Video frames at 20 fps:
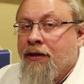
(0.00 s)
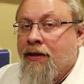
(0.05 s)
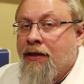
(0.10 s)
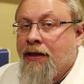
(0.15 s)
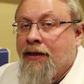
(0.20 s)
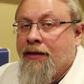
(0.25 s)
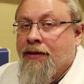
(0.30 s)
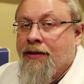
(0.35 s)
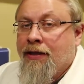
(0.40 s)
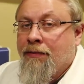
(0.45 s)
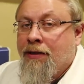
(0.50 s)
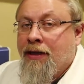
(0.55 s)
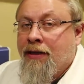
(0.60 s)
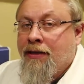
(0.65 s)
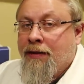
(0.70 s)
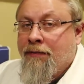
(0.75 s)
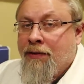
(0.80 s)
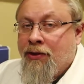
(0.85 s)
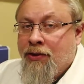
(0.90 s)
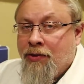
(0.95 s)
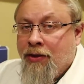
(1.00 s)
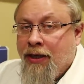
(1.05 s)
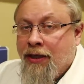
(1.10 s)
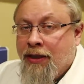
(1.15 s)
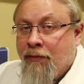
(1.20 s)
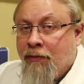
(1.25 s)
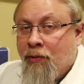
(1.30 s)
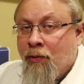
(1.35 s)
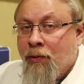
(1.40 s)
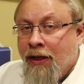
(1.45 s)
of this. I'm going to demonstrate
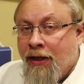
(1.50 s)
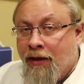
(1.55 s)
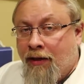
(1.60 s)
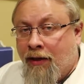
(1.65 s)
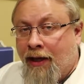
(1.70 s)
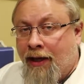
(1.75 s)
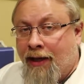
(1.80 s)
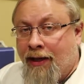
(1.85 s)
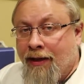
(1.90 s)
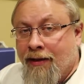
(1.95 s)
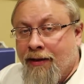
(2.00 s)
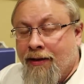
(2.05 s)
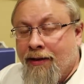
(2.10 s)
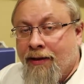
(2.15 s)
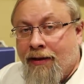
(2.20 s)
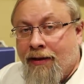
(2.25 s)
them quickly